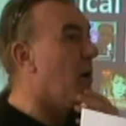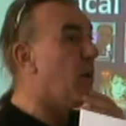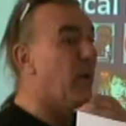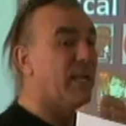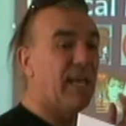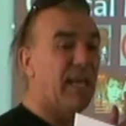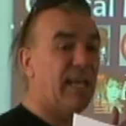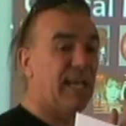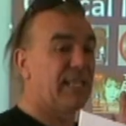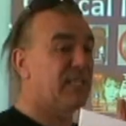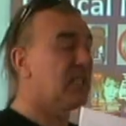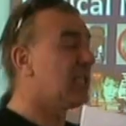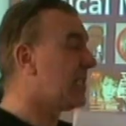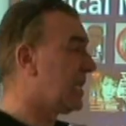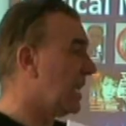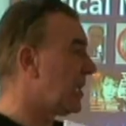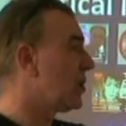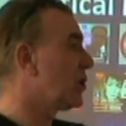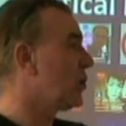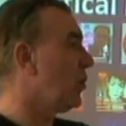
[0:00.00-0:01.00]
ago, and I
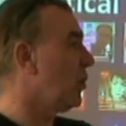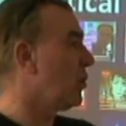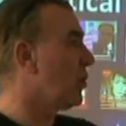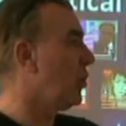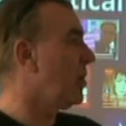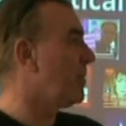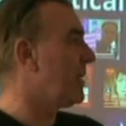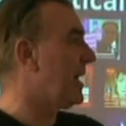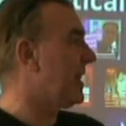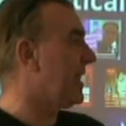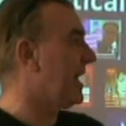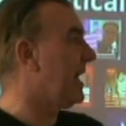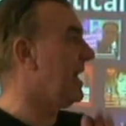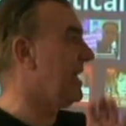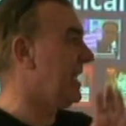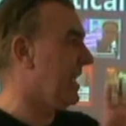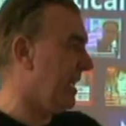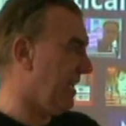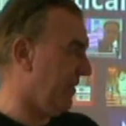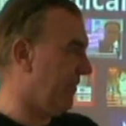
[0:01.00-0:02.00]
did a talk all about
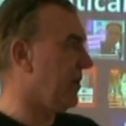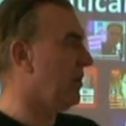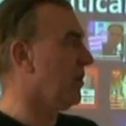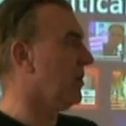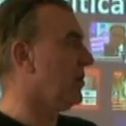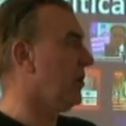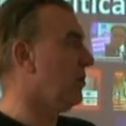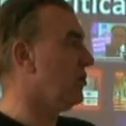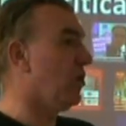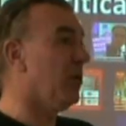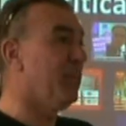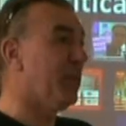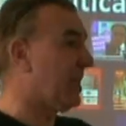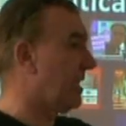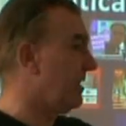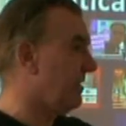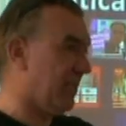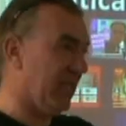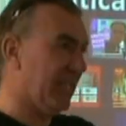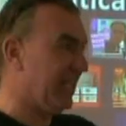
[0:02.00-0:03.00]
that. If you go on YouTube, you
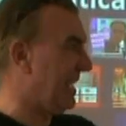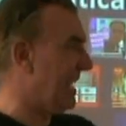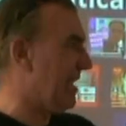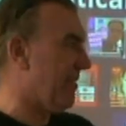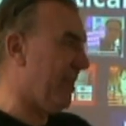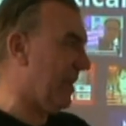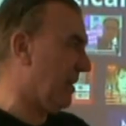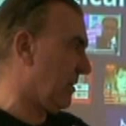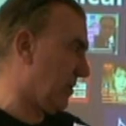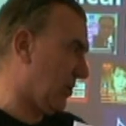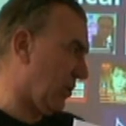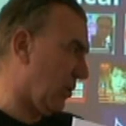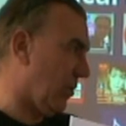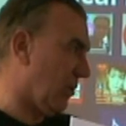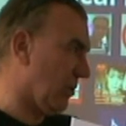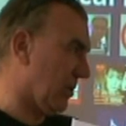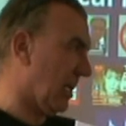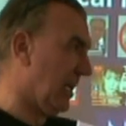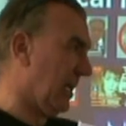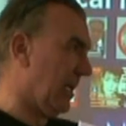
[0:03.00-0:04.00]
can hear it
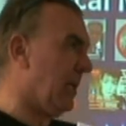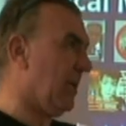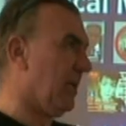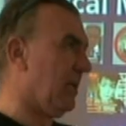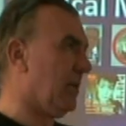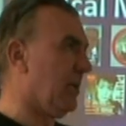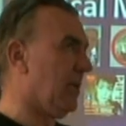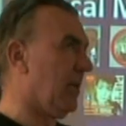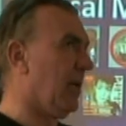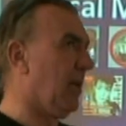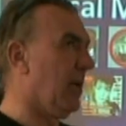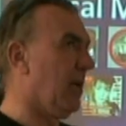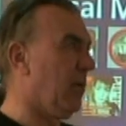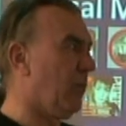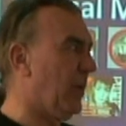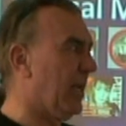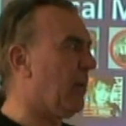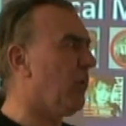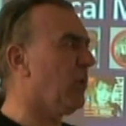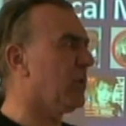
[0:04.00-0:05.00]
talk
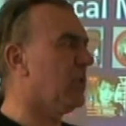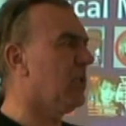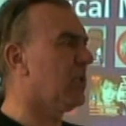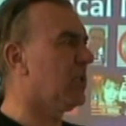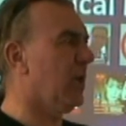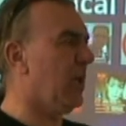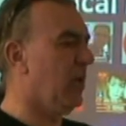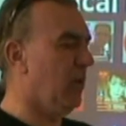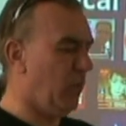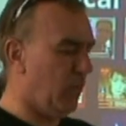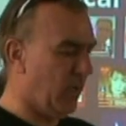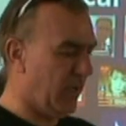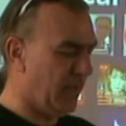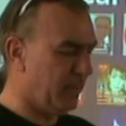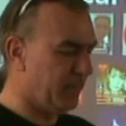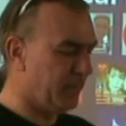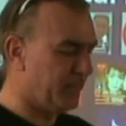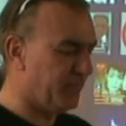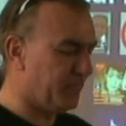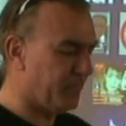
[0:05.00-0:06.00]
when I wasn't
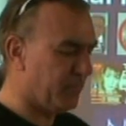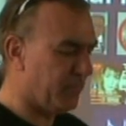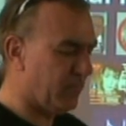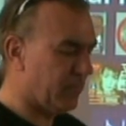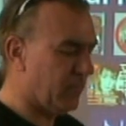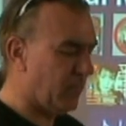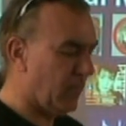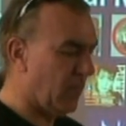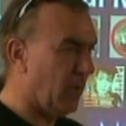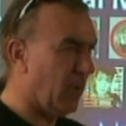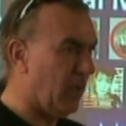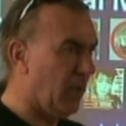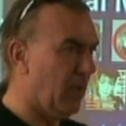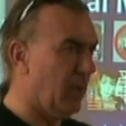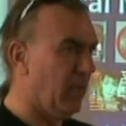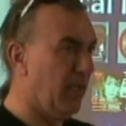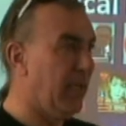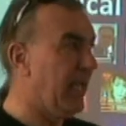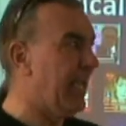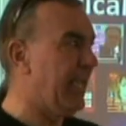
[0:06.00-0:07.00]
so...
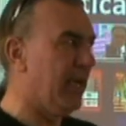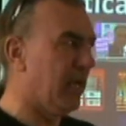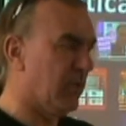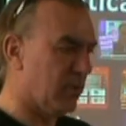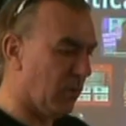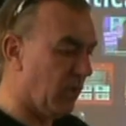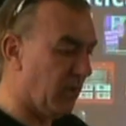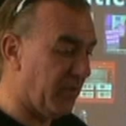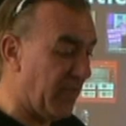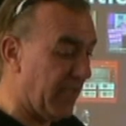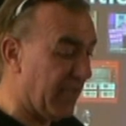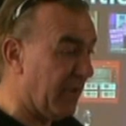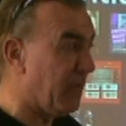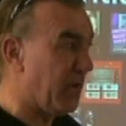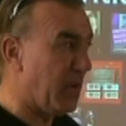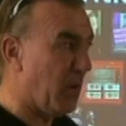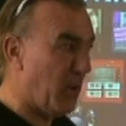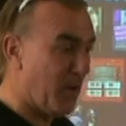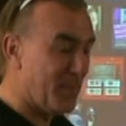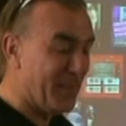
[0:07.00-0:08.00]
here, sort of thing, if
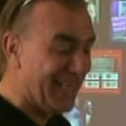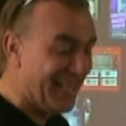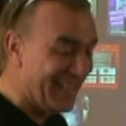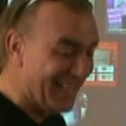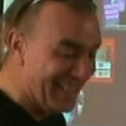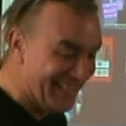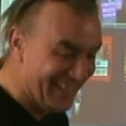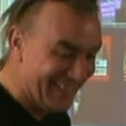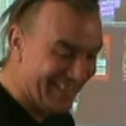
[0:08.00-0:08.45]
you know what I mean.